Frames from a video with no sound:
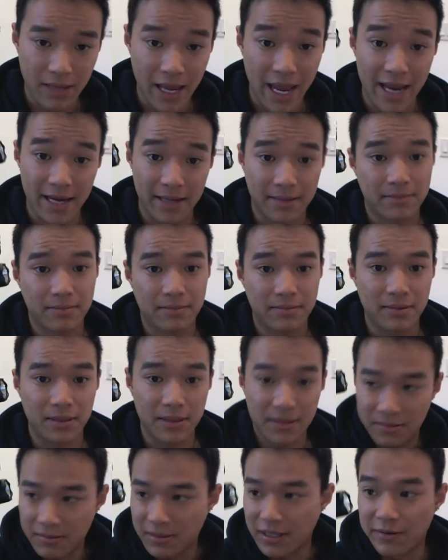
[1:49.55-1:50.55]
Hey,
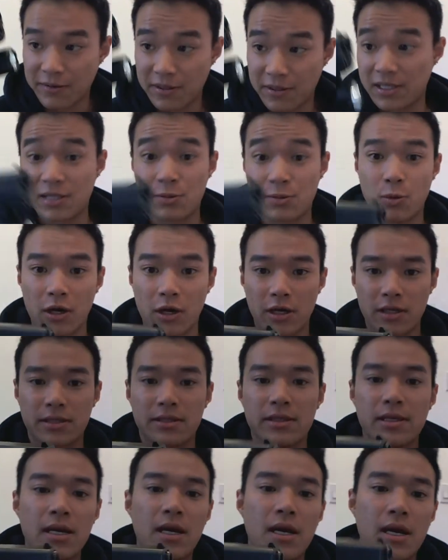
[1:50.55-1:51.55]
this
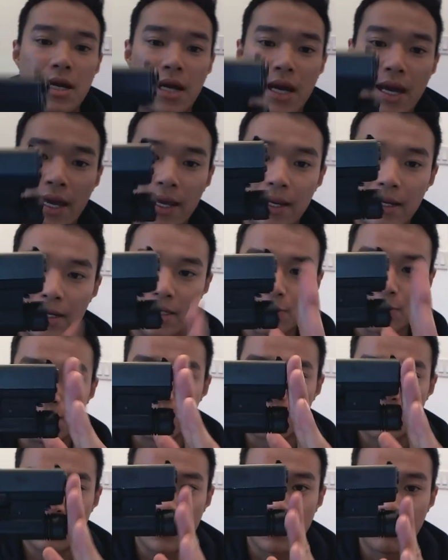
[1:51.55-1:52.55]
works, and it's
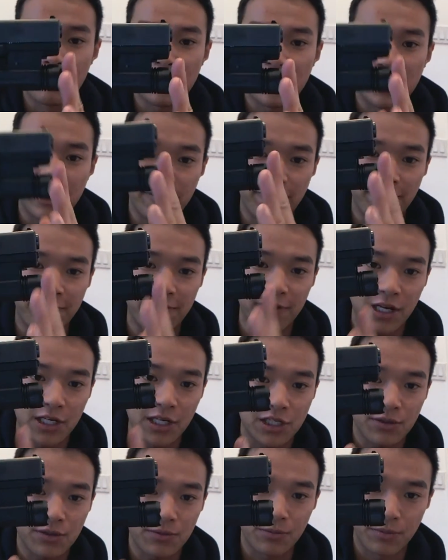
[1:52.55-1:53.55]
completely
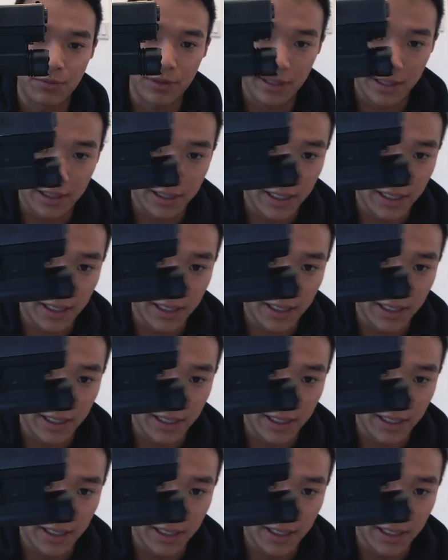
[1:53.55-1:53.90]
flush with